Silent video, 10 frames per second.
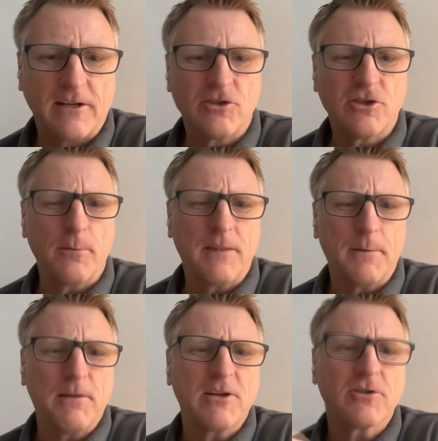that could show me
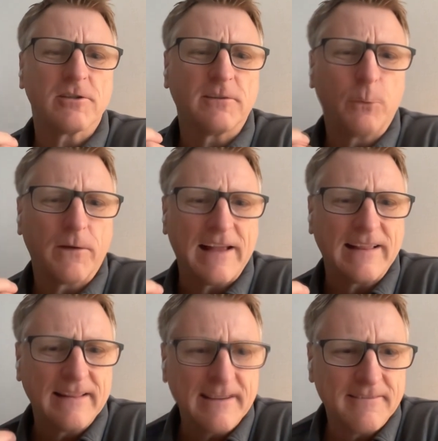the pictures of where
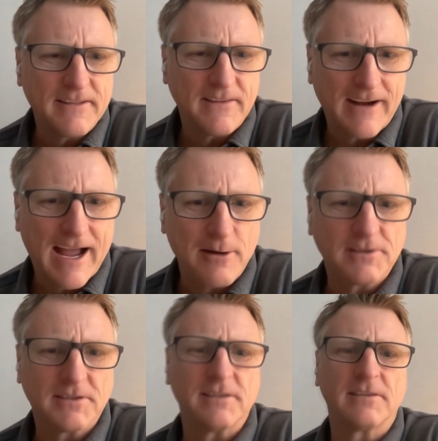they lived and their
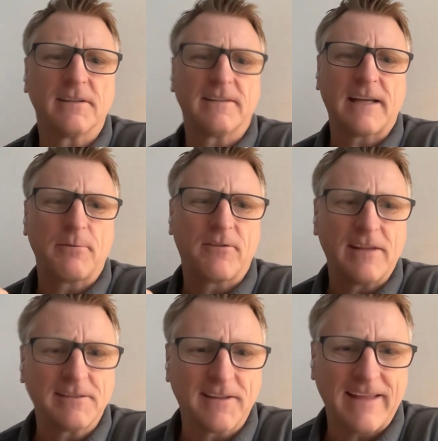houses and the type of
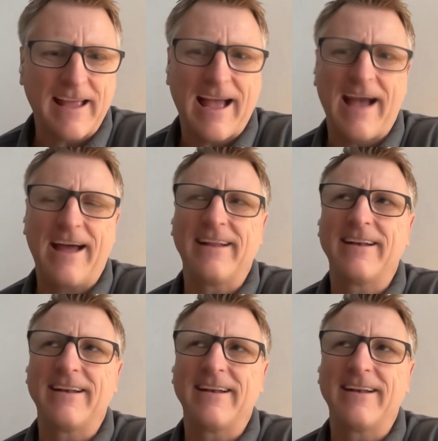things that they had.